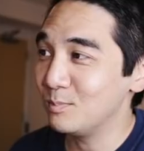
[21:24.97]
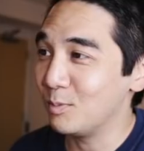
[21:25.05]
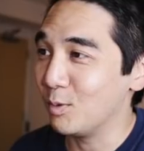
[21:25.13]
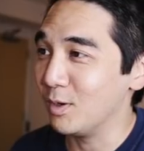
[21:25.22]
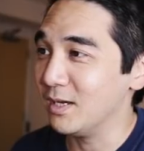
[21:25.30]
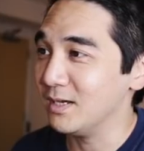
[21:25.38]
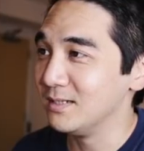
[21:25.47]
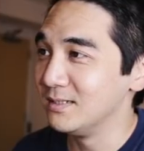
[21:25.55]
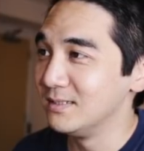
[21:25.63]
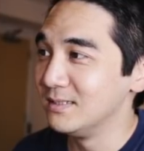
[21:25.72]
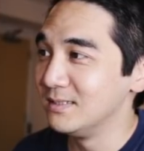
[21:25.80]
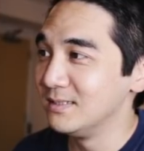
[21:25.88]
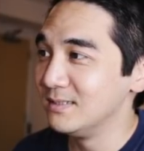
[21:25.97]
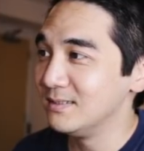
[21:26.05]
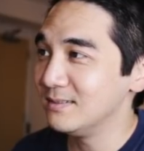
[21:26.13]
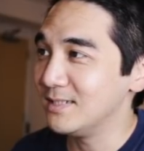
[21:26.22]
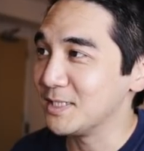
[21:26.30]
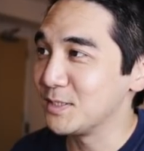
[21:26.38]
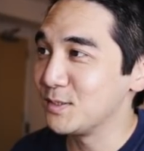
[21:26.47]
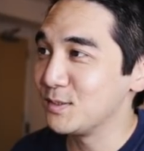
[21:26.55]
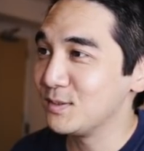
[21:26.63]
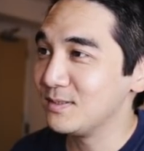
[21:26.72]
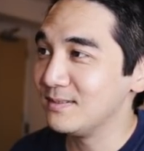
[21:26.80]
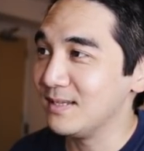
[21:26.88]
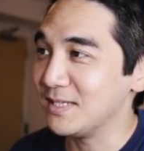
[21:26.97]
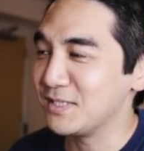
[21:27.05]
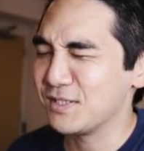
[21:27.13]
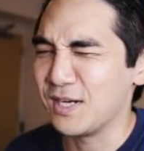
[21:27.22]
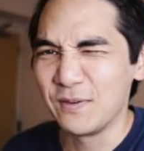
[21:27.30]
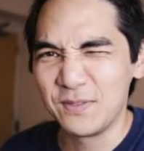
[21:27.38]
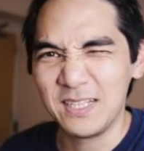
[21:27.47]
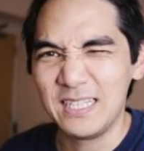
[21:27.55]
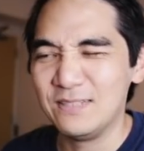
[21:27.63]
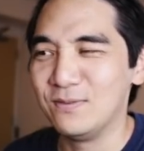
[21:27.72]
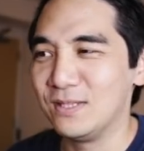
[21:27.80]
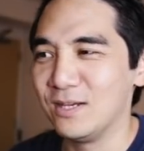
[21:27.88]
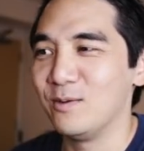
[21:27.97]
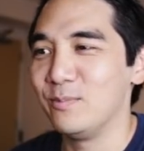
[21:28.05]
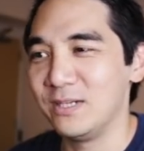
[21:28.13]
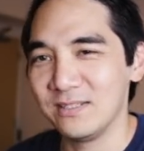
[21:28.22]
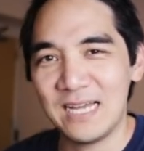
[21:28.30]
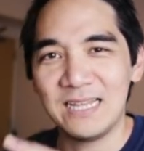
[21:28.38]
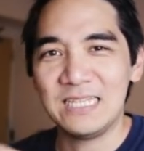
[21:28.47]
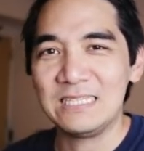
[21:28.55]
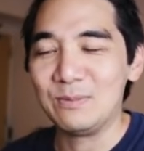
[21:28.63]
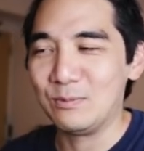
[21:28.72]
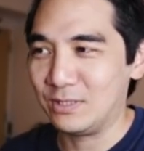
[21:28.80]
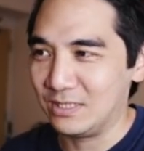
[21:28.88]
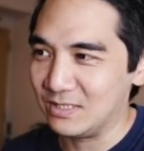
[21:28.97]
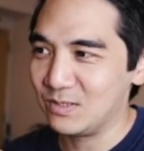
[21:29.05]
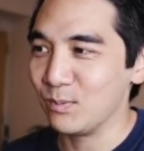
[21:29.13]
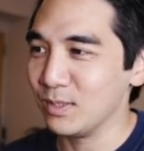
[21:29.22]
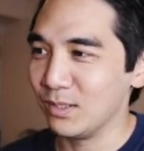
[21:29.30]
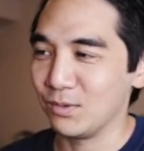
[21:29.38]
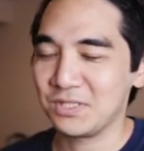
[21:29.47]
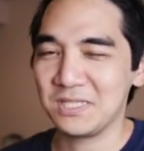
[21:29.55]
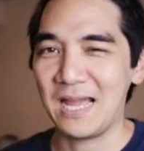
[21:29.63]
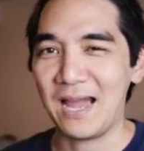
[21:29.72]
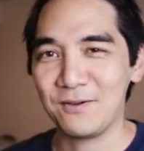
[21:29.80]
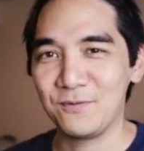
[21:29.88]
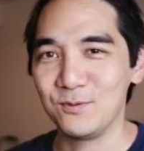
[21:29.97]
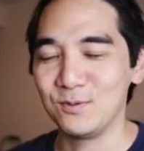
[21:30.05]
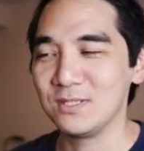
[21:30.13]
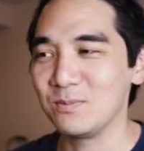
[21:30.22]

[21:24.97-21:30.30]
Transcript: boy, that's tough to leave it there, because that leaves me with these 3 little snack foods.